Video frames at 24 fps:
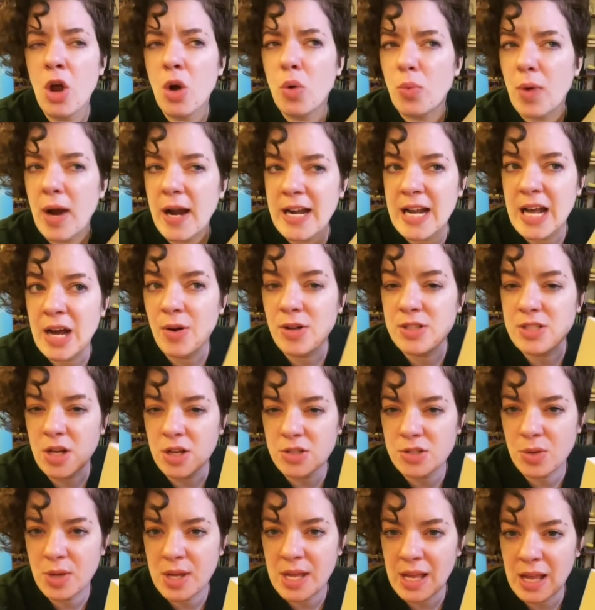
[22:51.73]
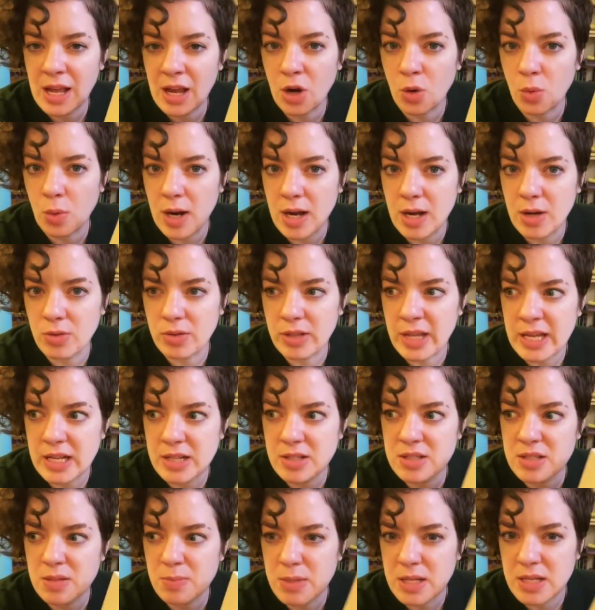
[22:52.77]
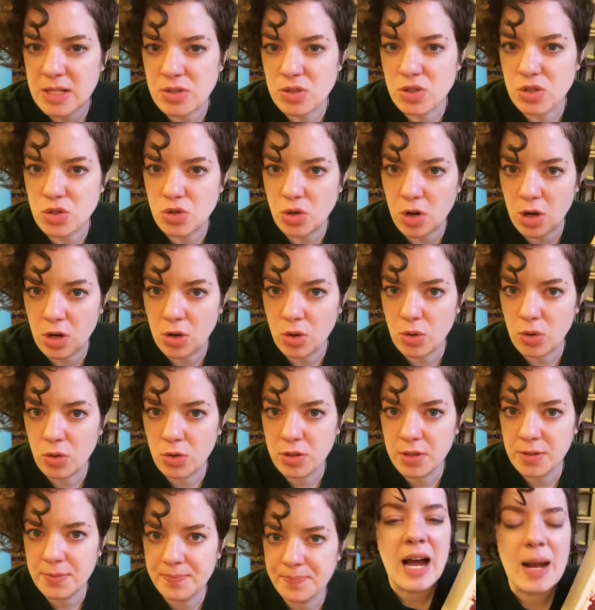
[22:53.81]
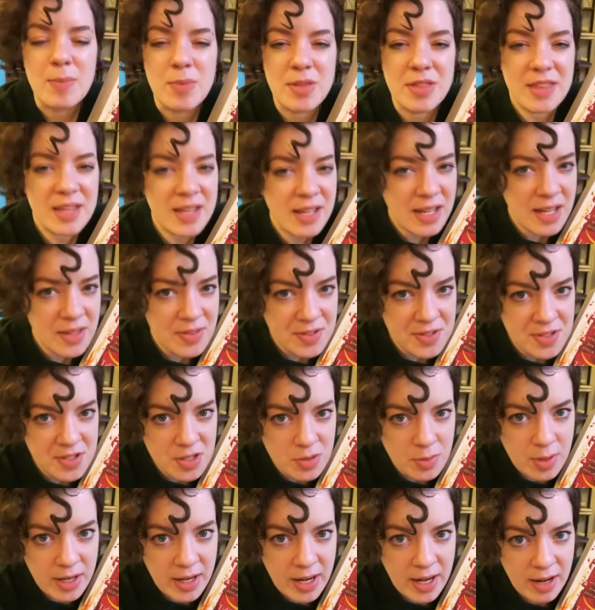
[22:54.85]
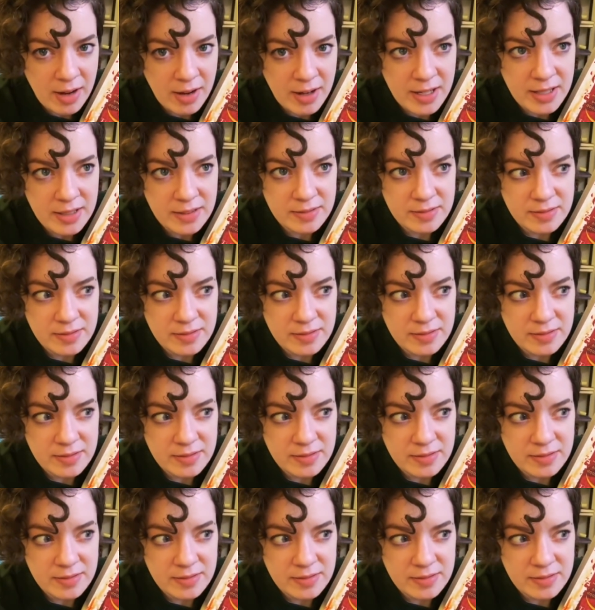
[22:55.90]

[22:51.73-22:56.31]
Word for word: Right now, it's also hanging around like Sabine's stronghold. I'm thinking this is a red herring